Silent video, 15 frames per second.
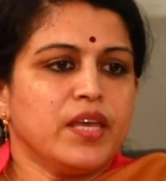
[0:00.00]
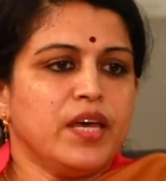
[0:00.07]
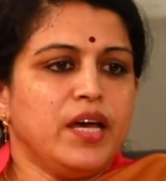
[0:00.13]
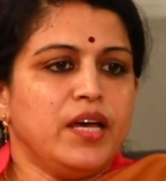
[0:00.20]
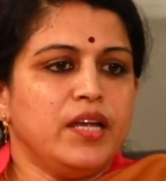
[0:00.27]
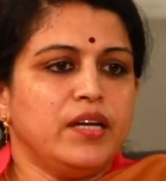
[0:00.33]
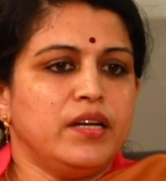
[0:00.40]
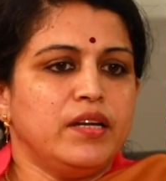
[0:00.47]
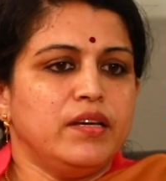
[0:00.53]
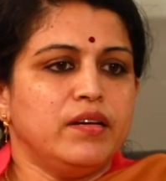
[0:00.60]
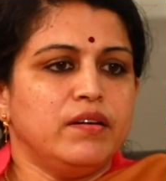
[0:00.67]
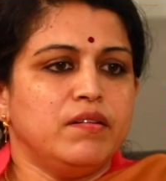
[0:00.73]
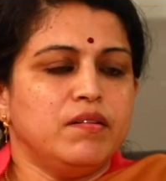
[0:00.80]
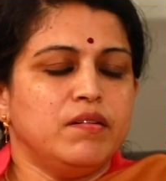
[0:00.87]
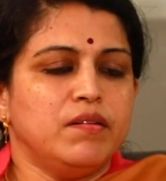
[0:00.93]
And
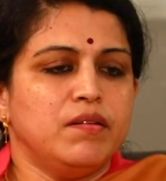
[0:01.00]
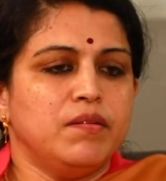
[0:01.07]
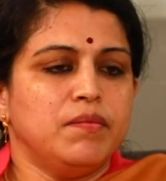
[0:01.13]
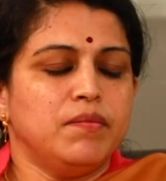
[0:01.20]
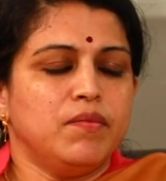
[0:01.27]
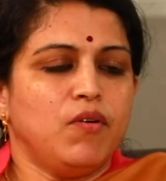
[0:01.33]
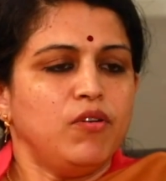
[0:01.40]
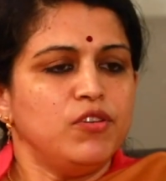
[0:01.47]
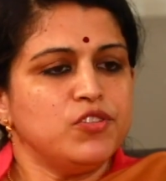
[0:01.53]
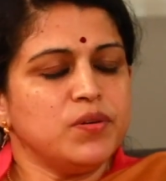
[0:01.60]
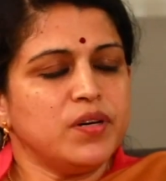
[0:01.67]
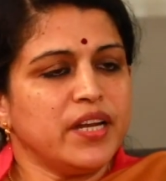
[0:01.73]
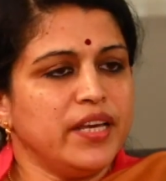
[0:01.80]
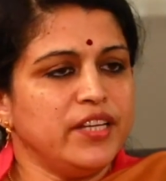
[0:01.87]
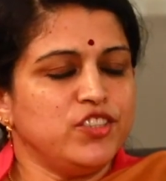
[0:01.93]
also,
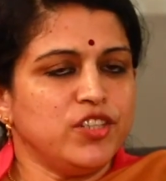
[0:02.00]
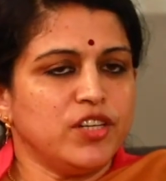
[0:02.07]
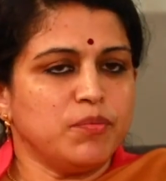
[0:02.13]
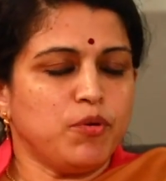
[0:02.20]
our HR